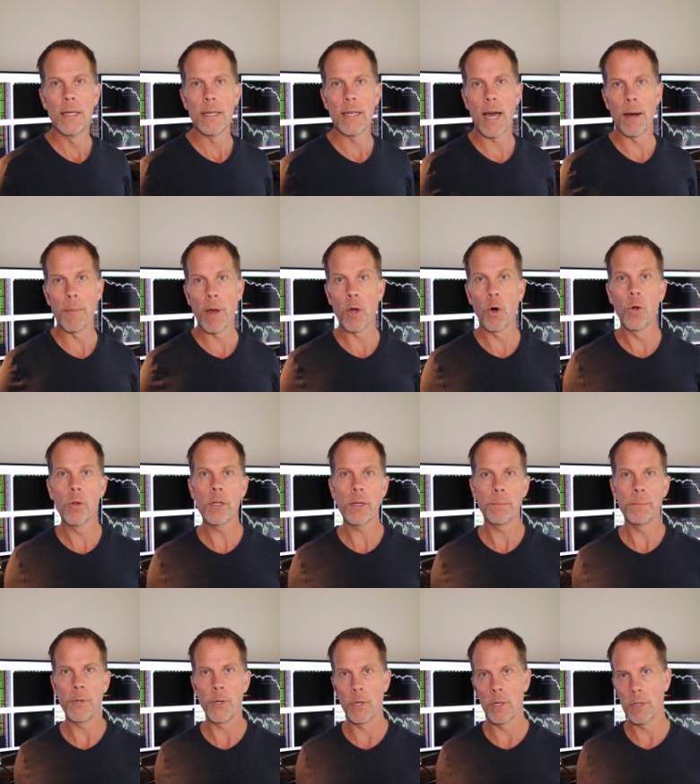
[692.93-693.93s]
Now my old
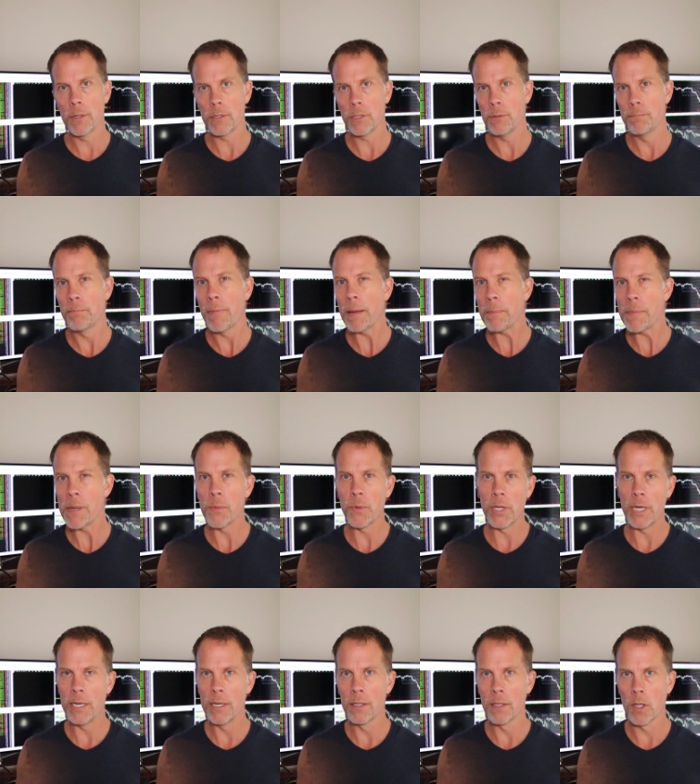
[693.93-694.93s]
computer, you might be
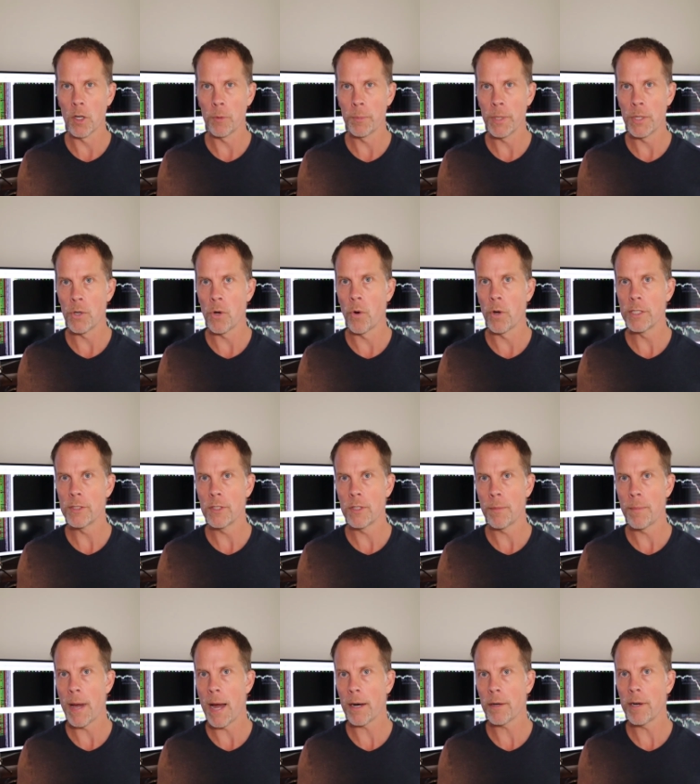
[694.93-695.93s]
able to hear a little bit of noise in
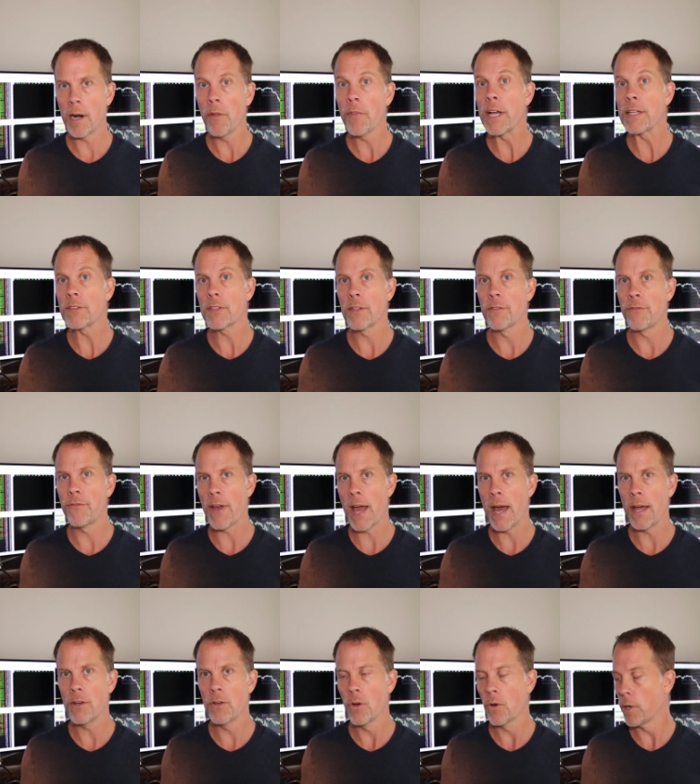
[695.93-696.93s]
the background. That's the
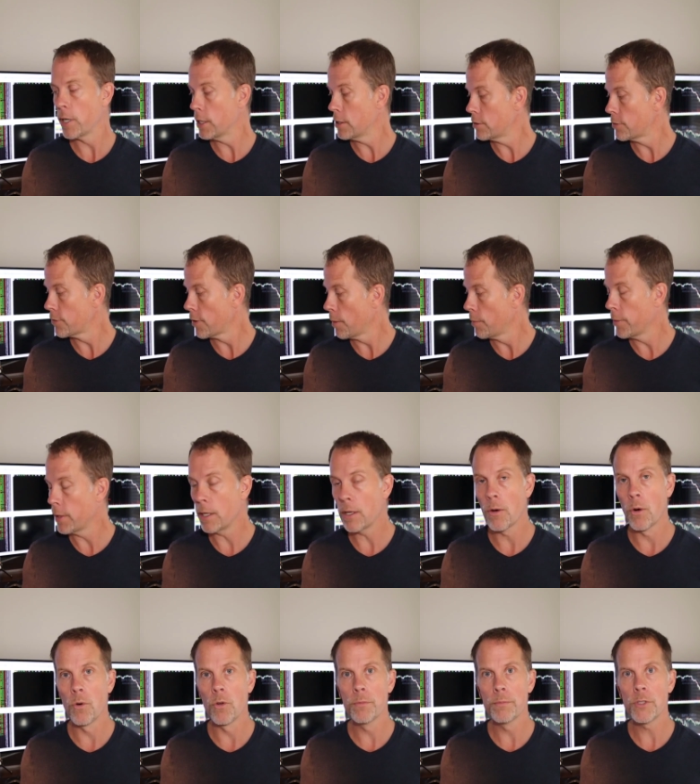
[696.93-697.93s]
fan noise from
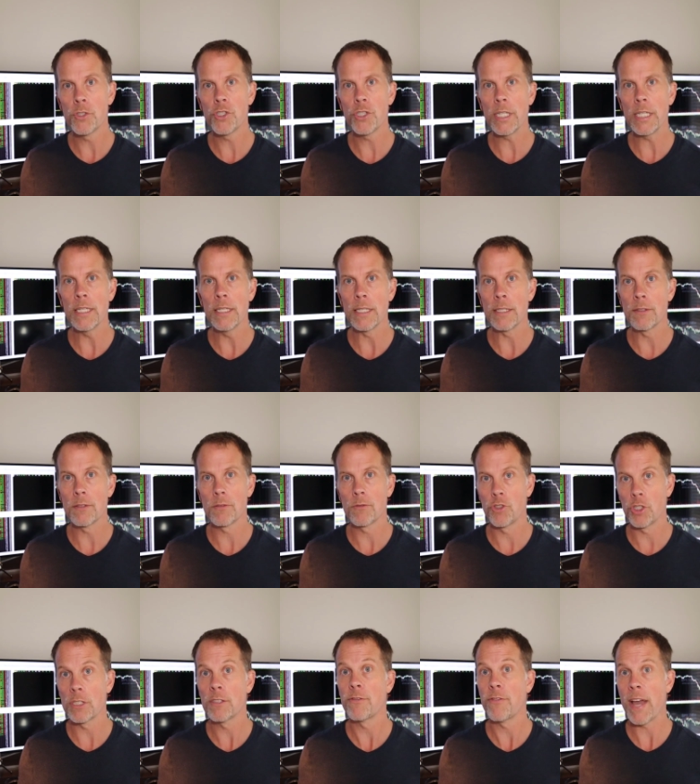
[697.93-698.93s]
the old machine. It's
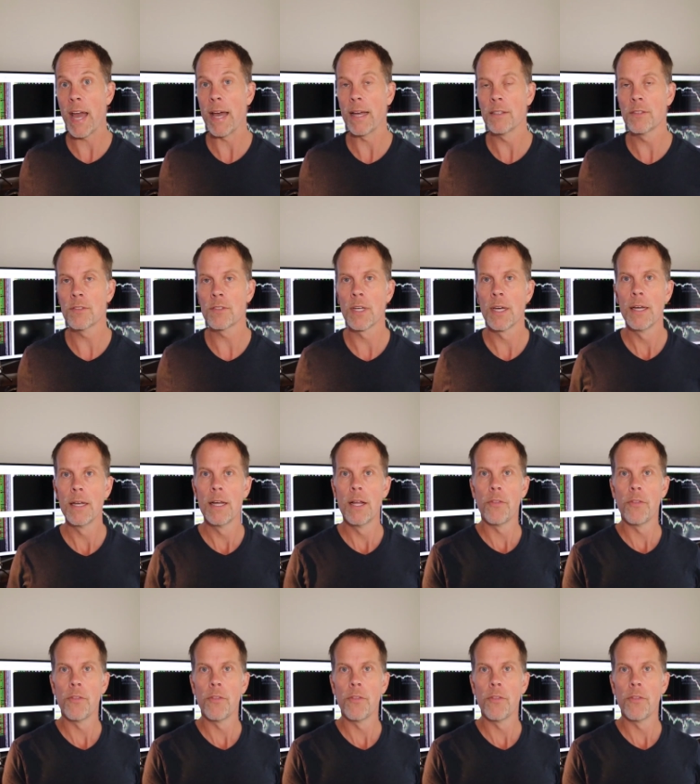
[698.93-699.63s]
just fans.